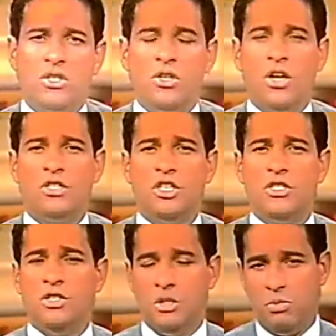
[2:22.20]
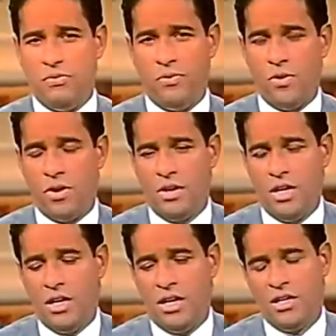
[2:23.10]
to talk just before
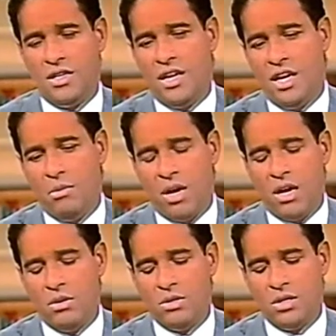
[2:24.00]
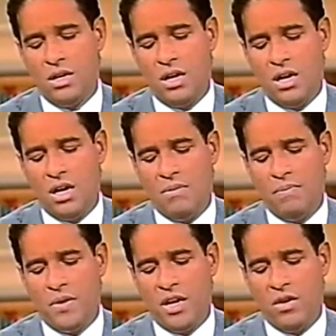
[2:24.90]
it came out,
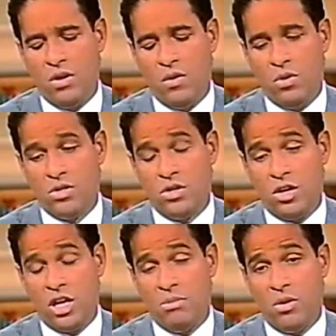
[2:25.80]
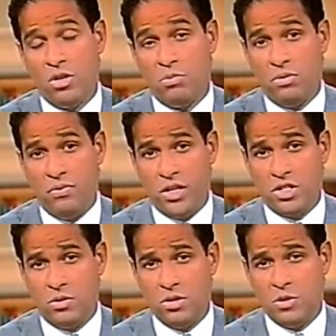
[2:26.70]
and we were talking about what the
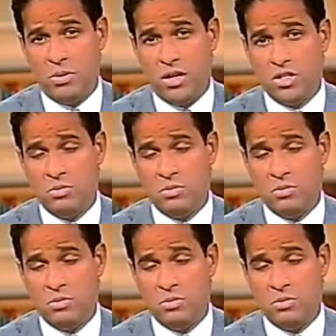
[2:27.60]
professional response